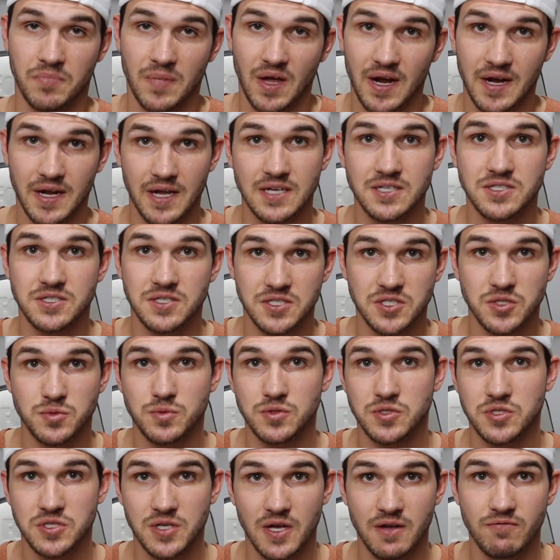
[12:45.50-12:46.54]
I guess this
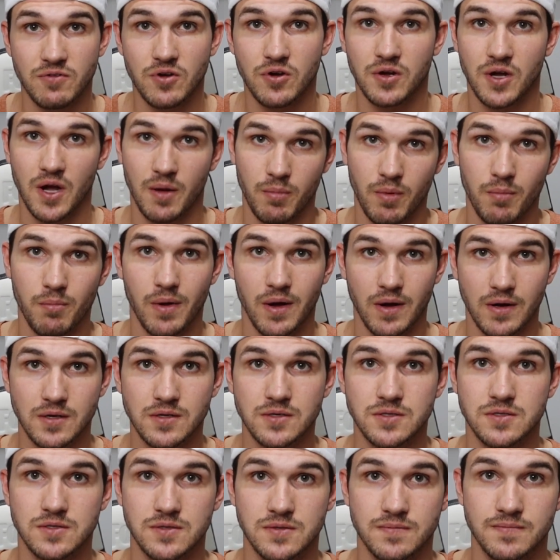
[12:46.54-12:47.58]
would save you a couple
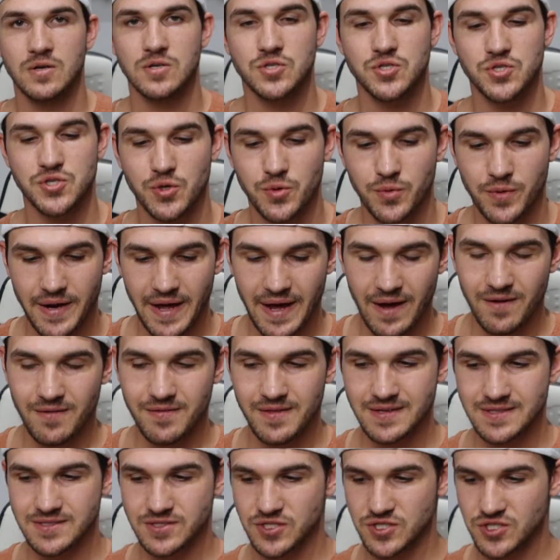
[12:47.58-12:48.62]
bucks. So now
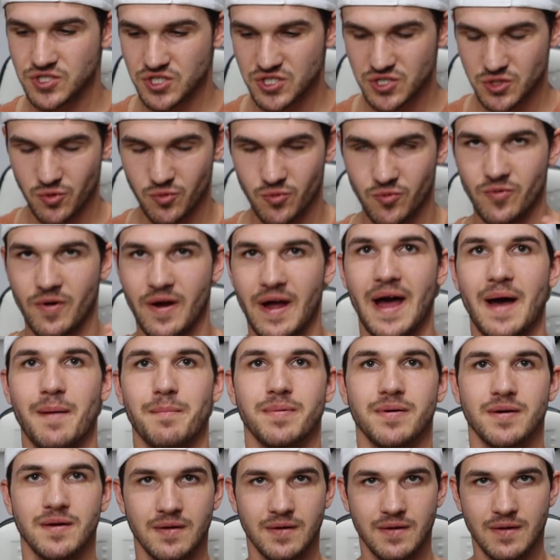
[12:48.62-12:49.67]
then, to just wrap
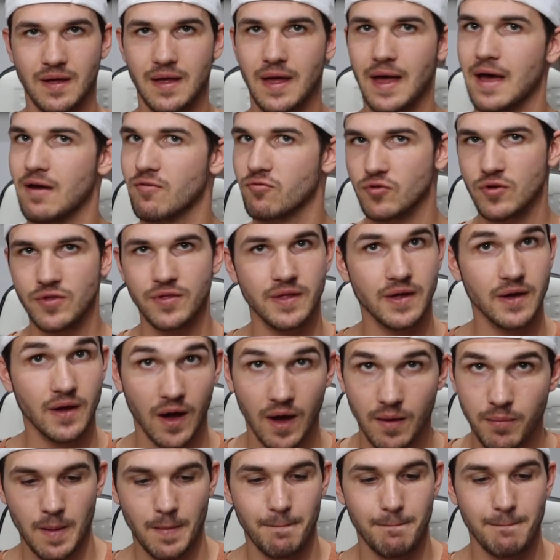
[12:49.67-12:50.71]
everything
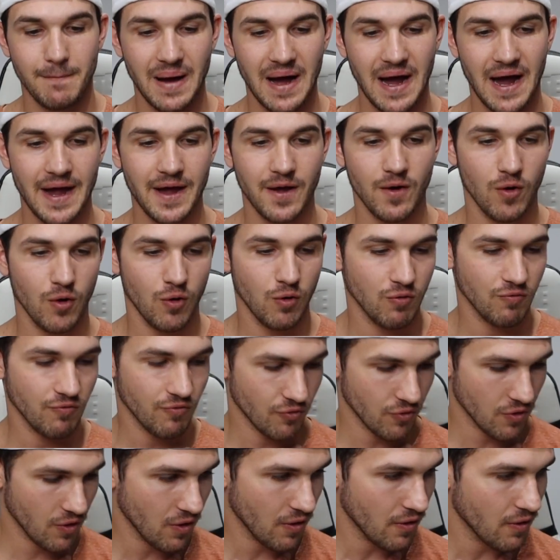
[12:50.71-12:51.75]
up, my
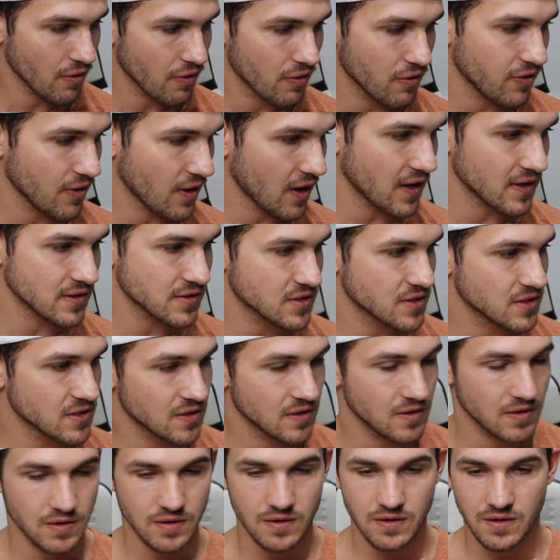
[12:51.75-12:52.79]
overall thoughts
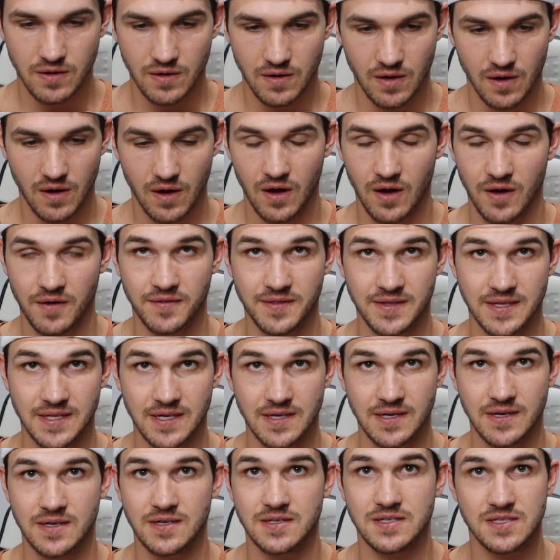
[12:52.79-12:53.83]
on
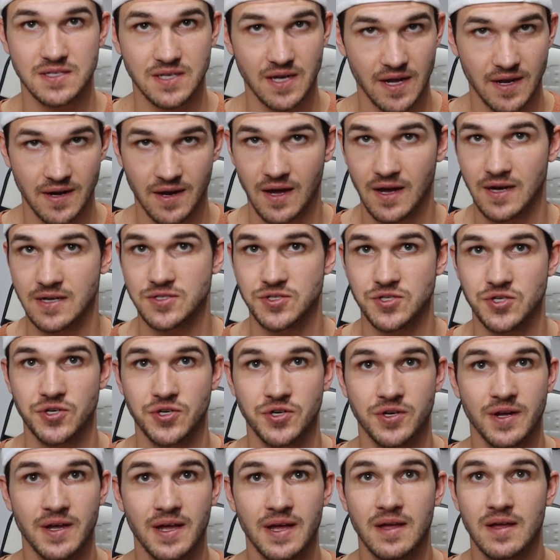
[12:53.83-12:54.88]
the Sennheiser
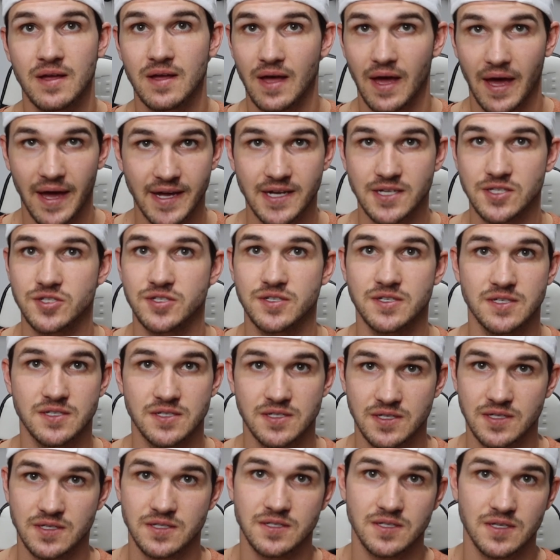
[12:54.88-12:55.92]

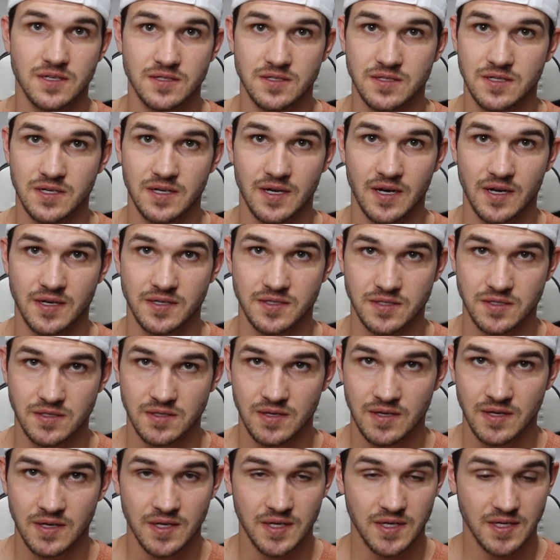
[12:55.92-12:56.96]
HD660S
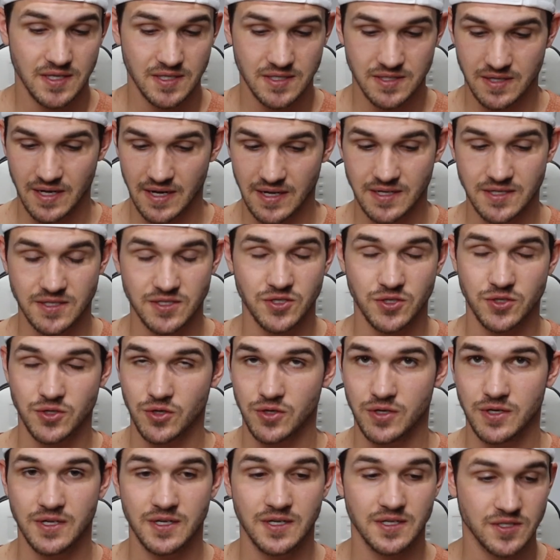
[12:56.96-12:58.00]
is that it
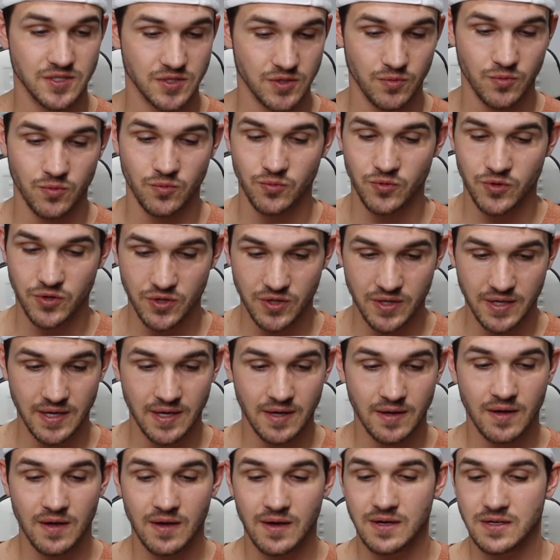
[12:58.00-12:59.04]
is a
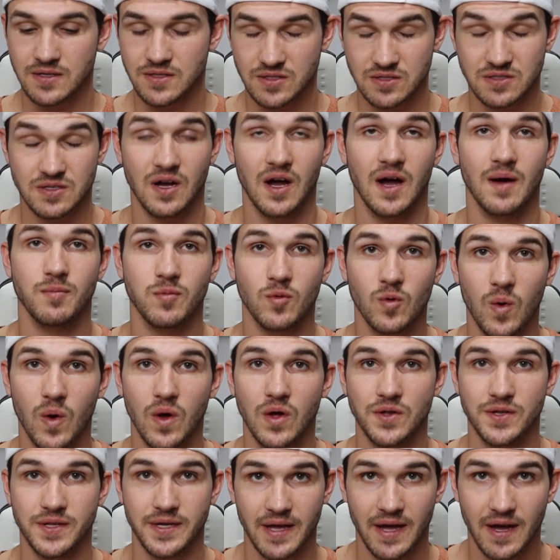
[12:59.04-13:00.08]
really top
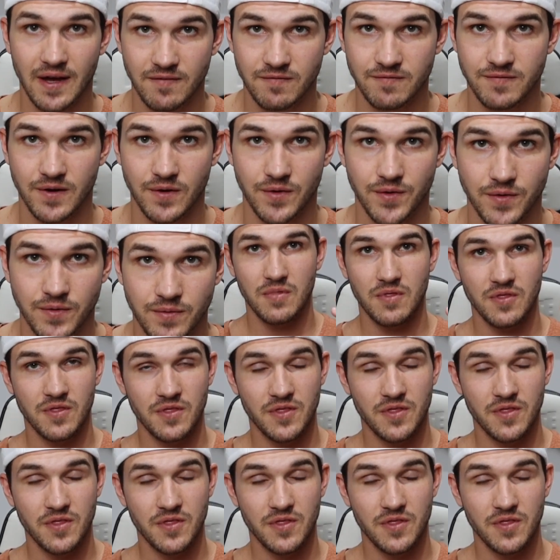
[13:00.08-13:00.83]
quality headphone.